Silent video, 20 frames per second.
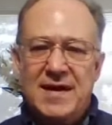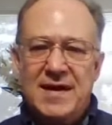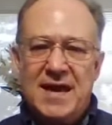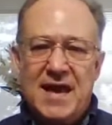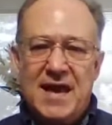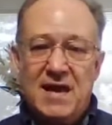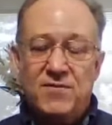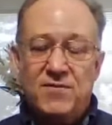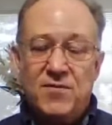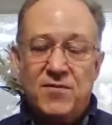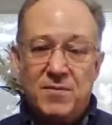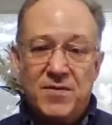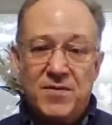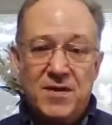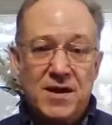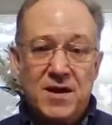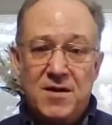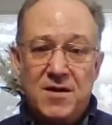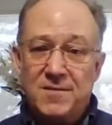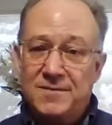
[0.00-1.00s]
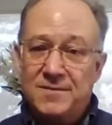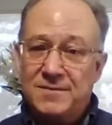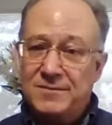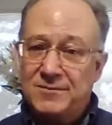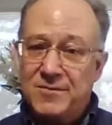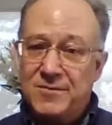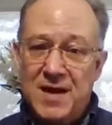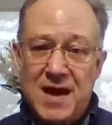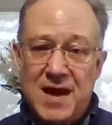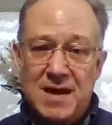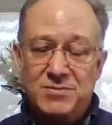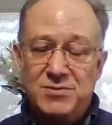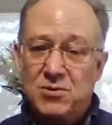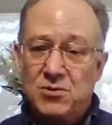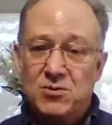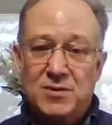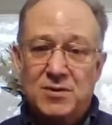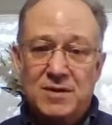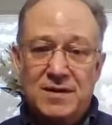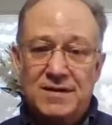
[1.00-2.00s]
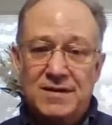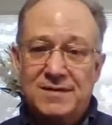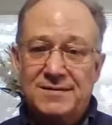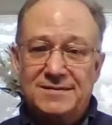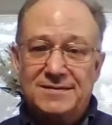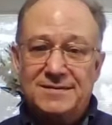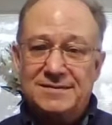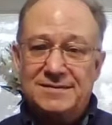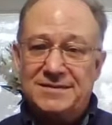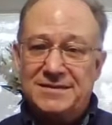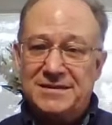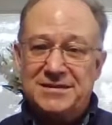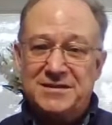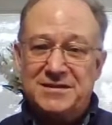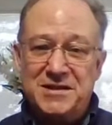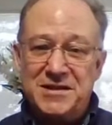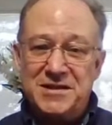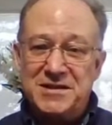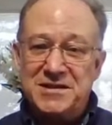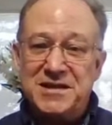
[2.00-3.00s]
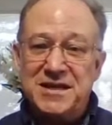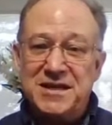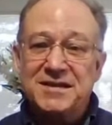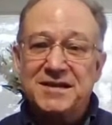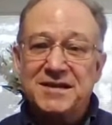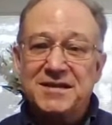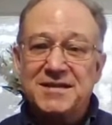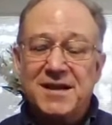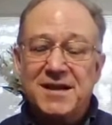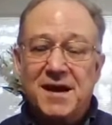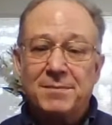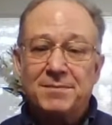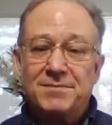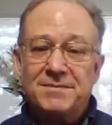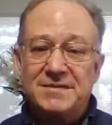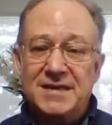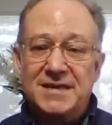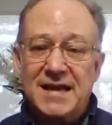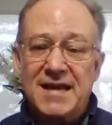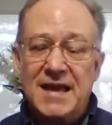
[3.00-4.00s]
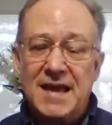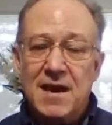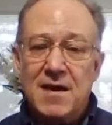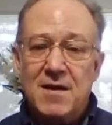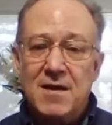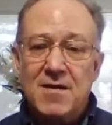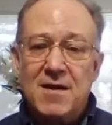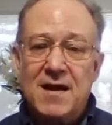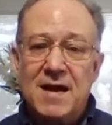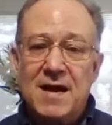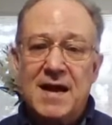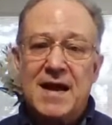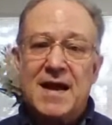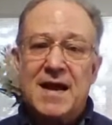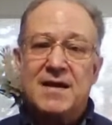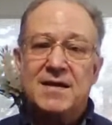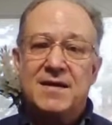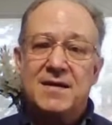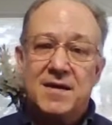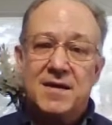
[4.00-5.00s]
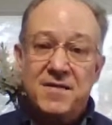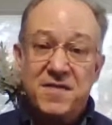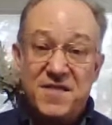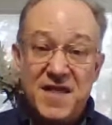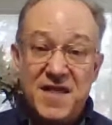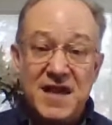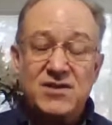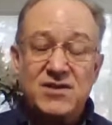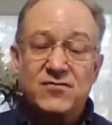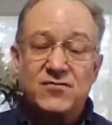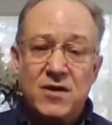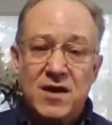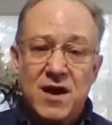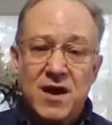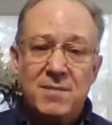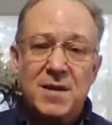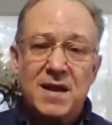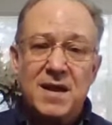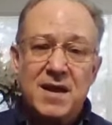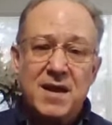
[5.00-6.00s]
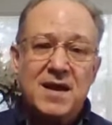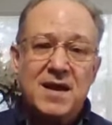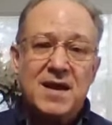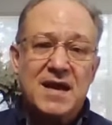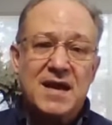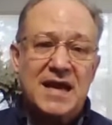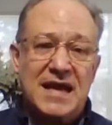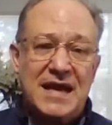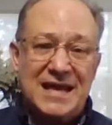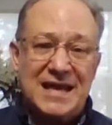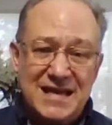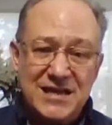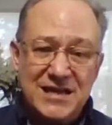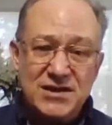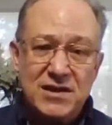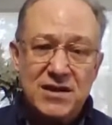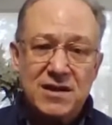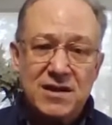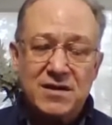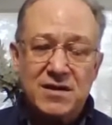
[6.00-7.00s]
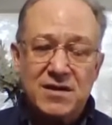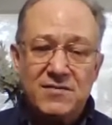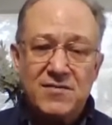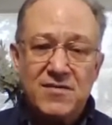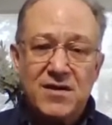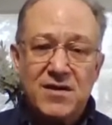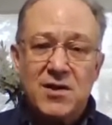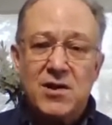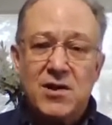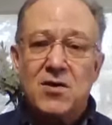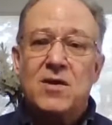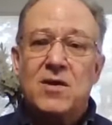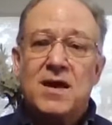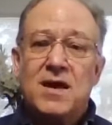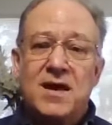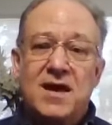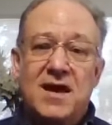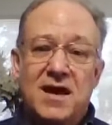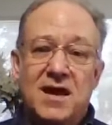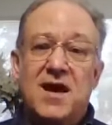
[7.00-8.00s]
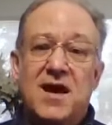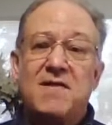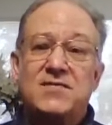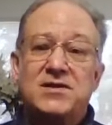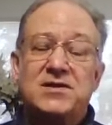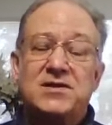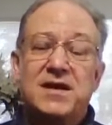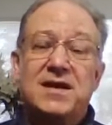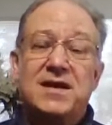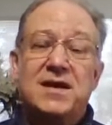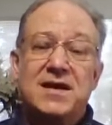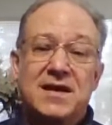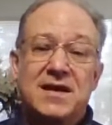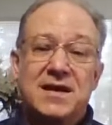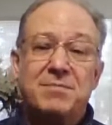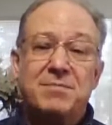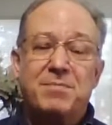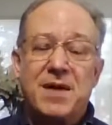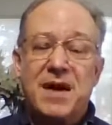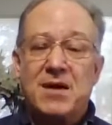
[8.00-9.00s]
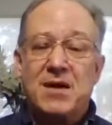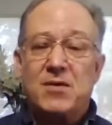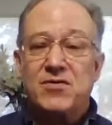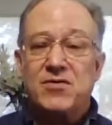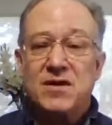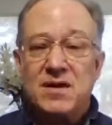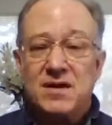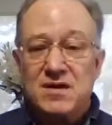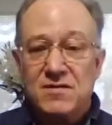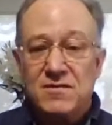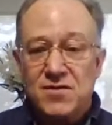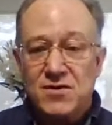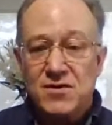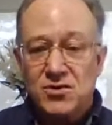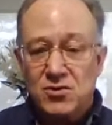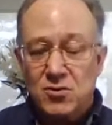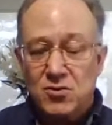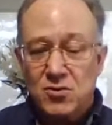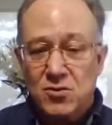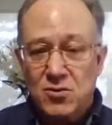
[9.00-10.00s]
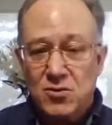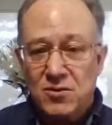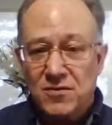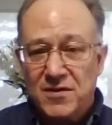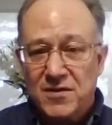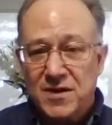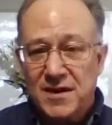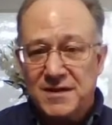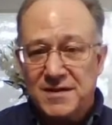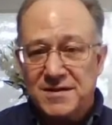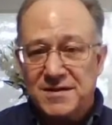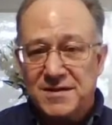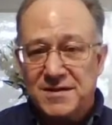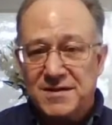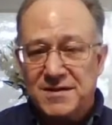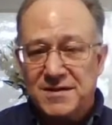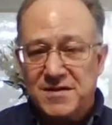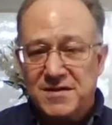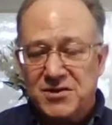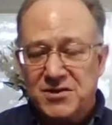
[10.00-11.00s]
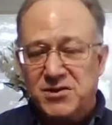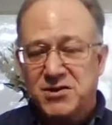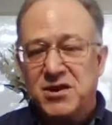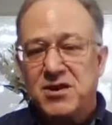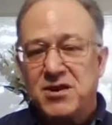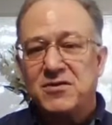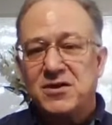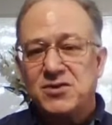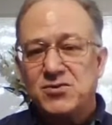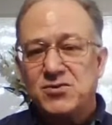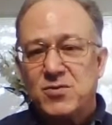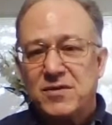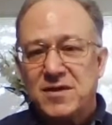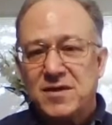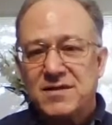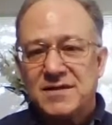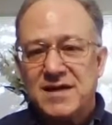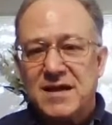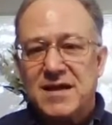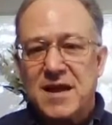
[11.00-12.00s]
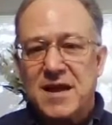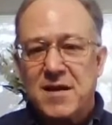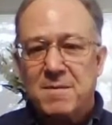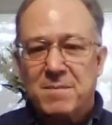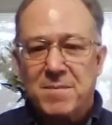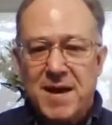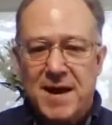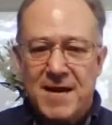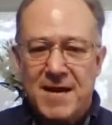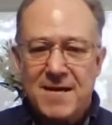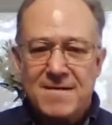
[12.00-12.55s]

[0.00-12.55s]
And from there, we're absolutely just going to see at the top. Take care, and thanks for coming and listening to the video, and obviously get back with the individual that shared this with you. Take care. Bye.